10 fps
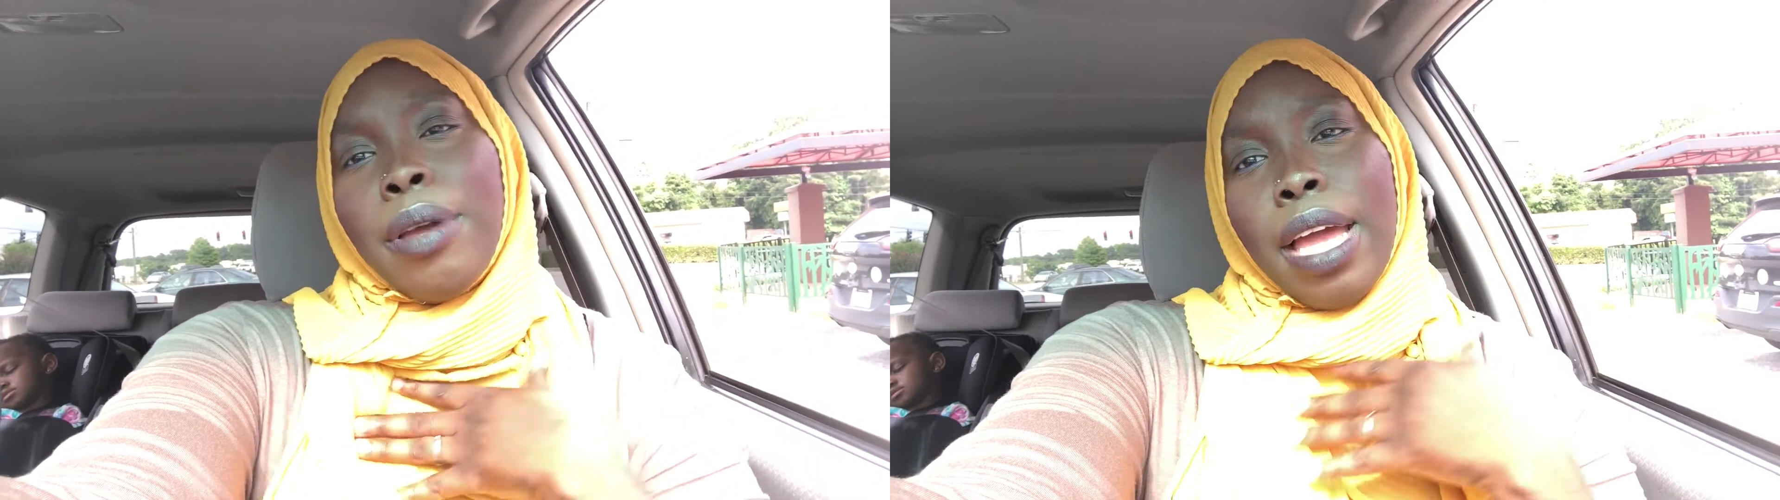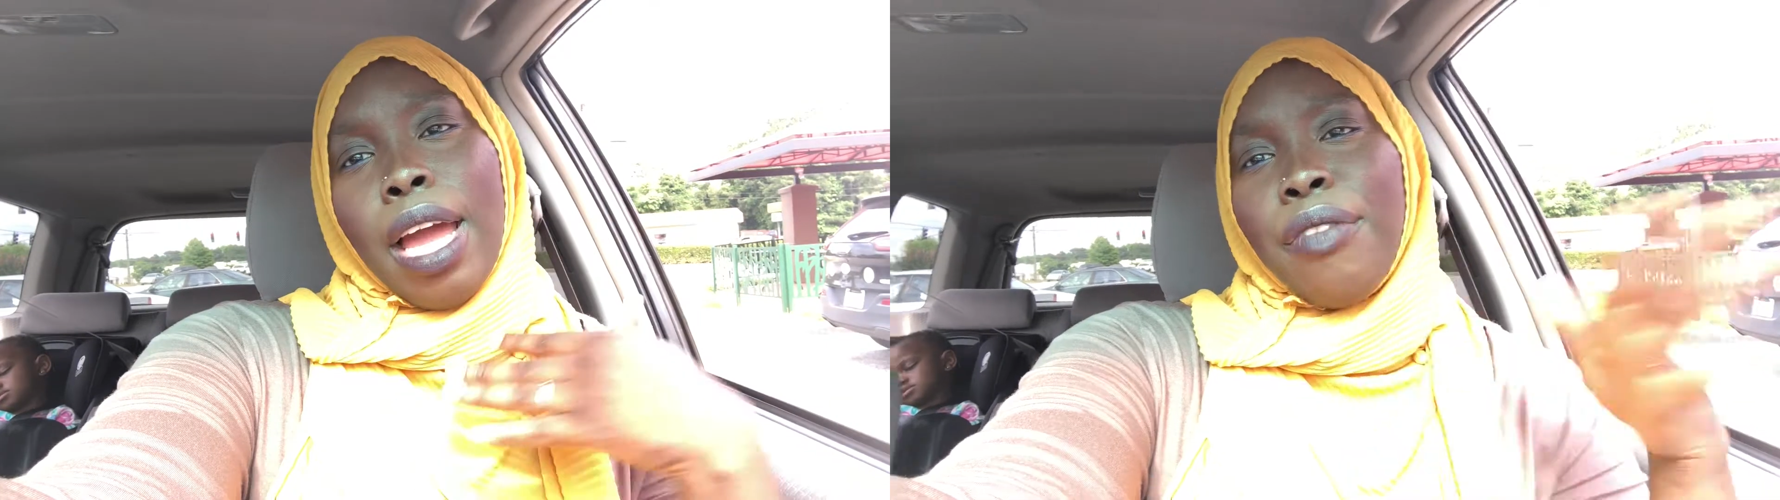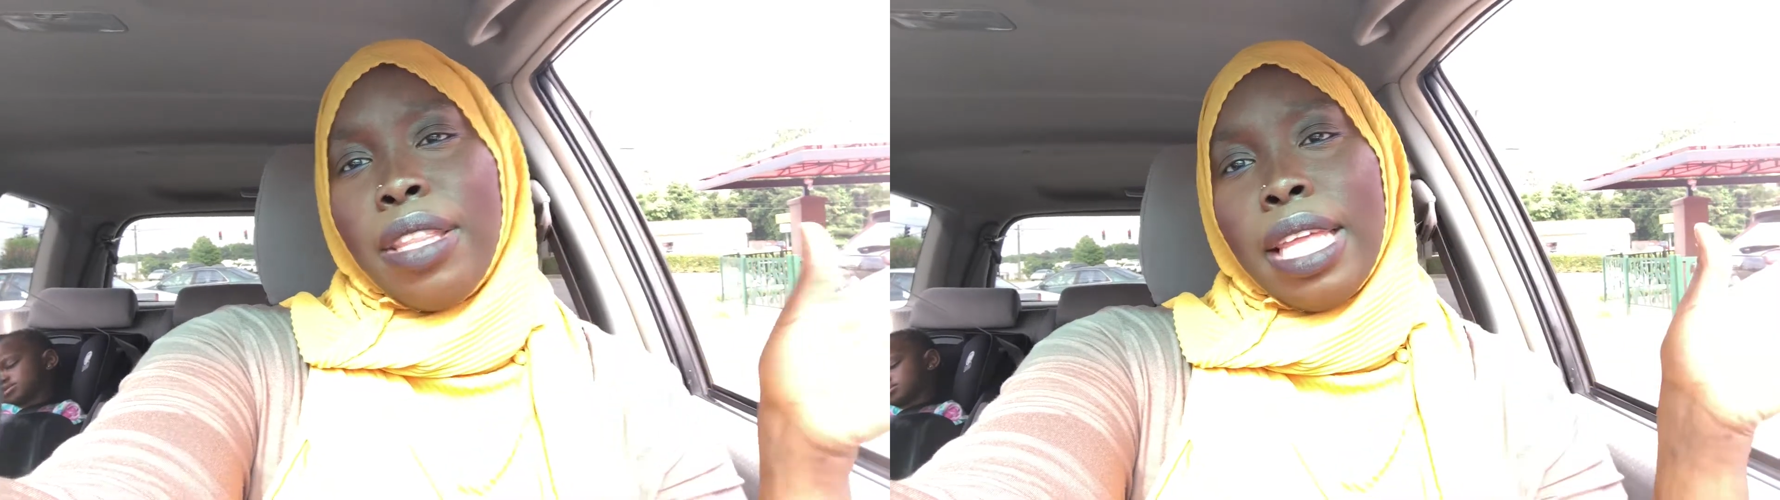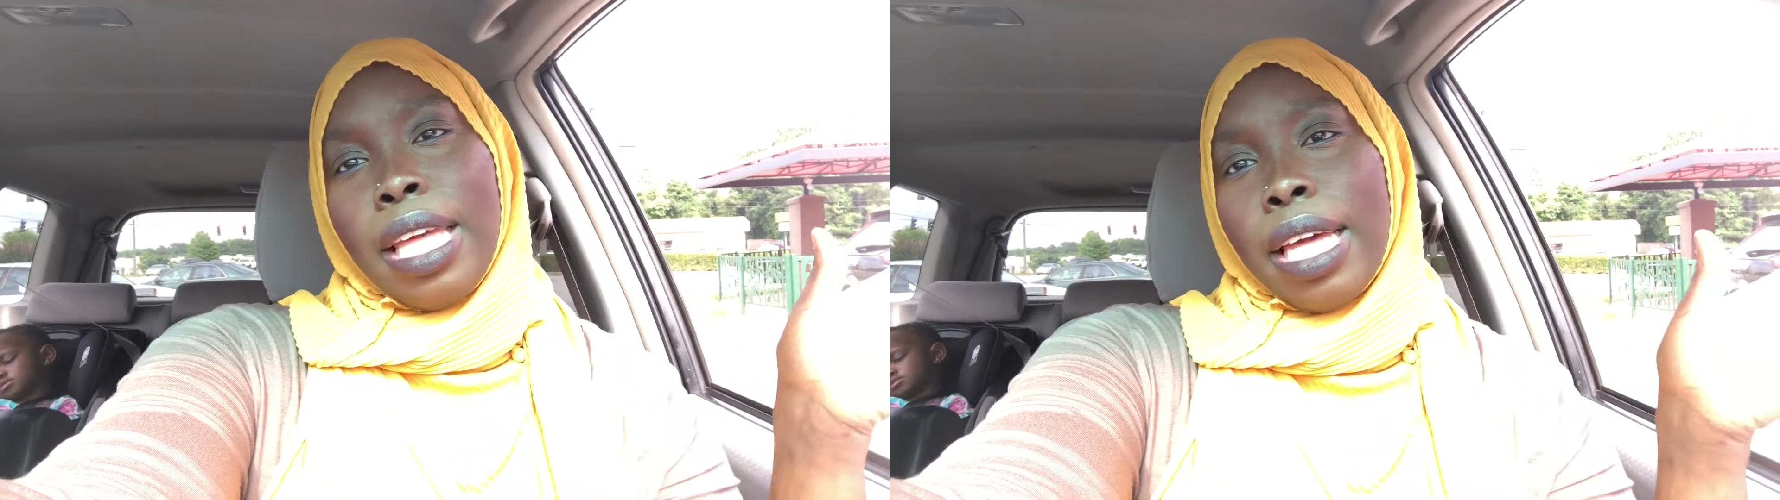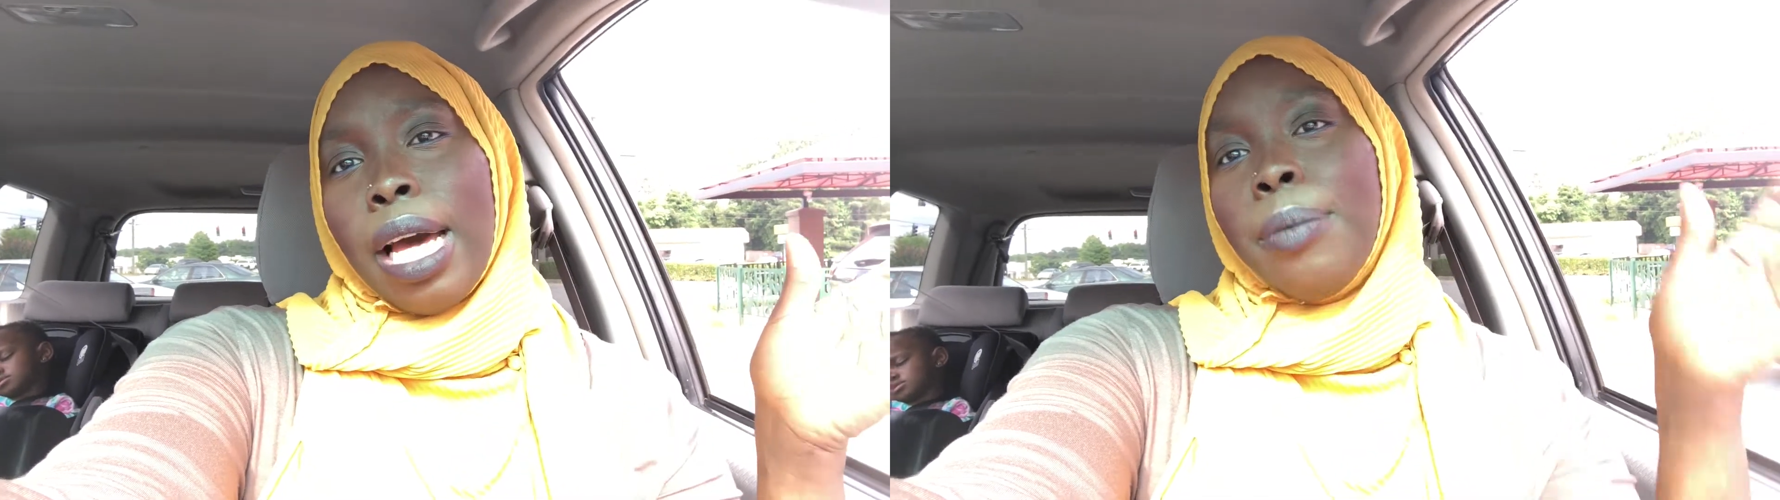
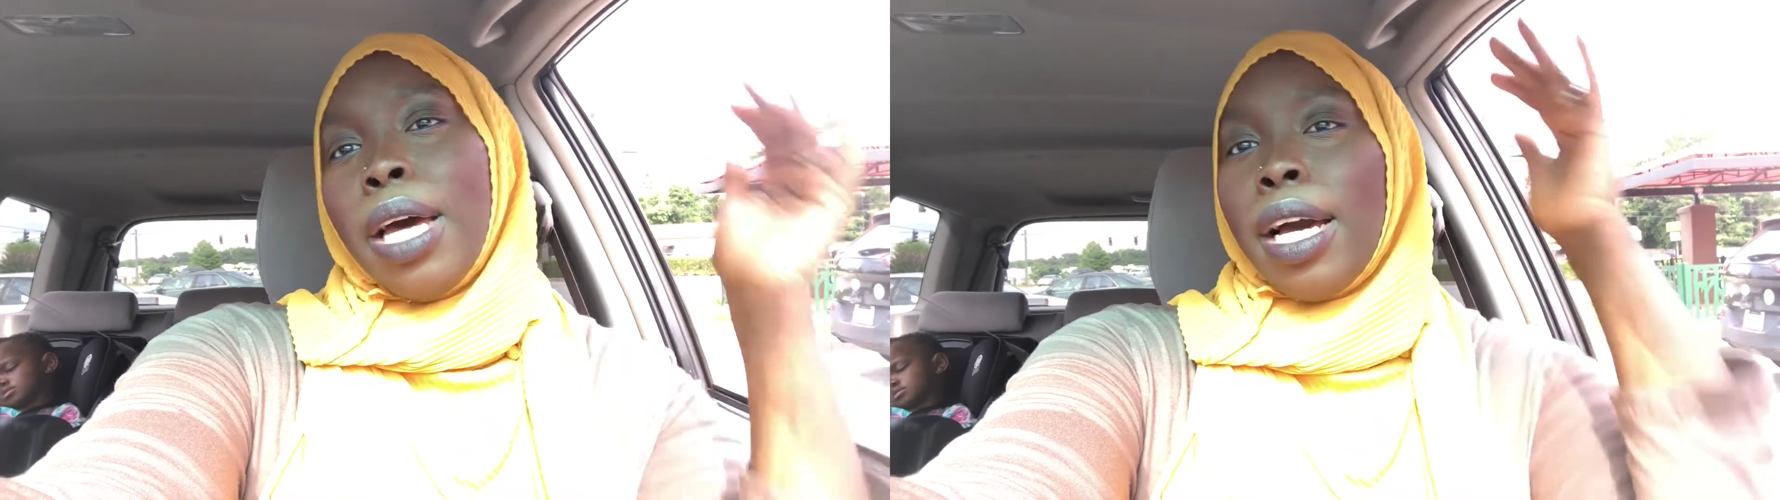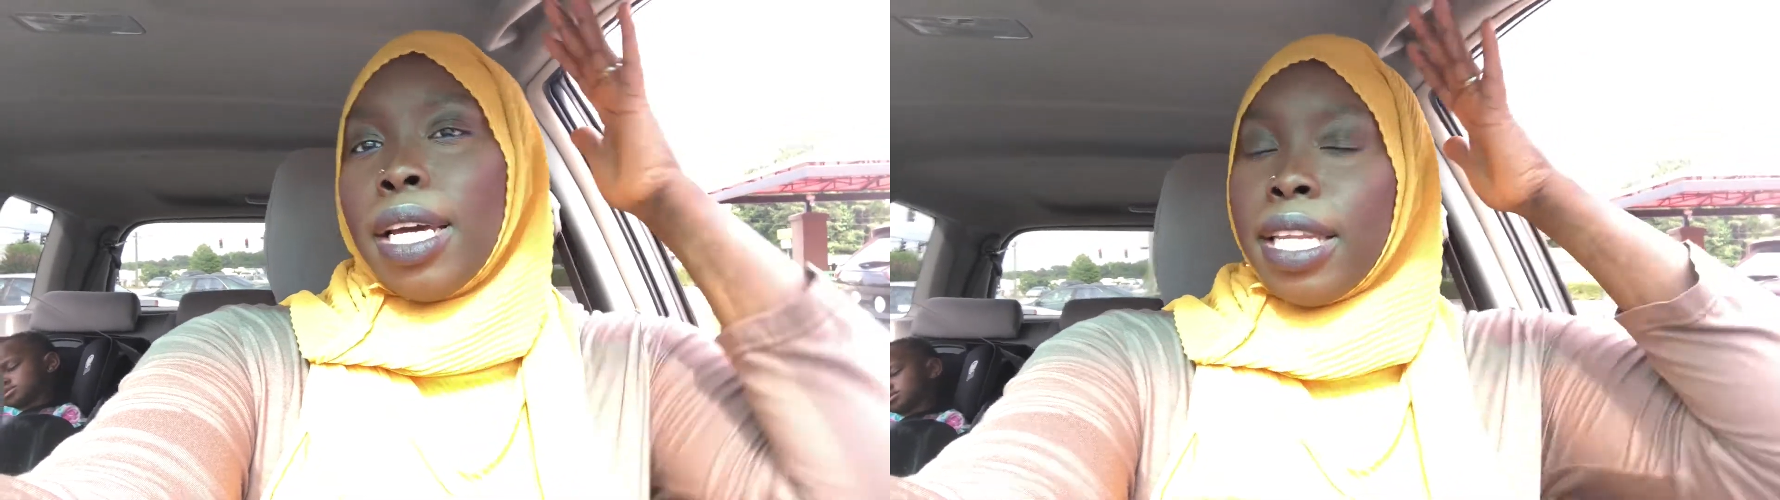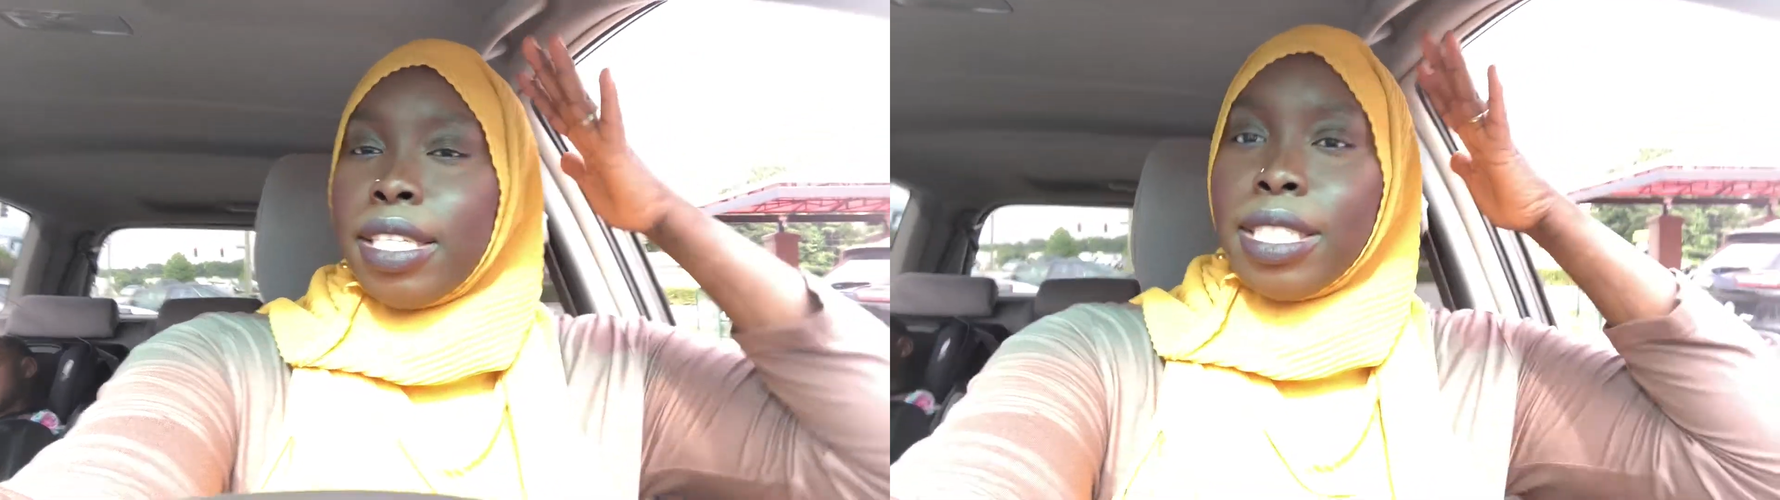everything. There's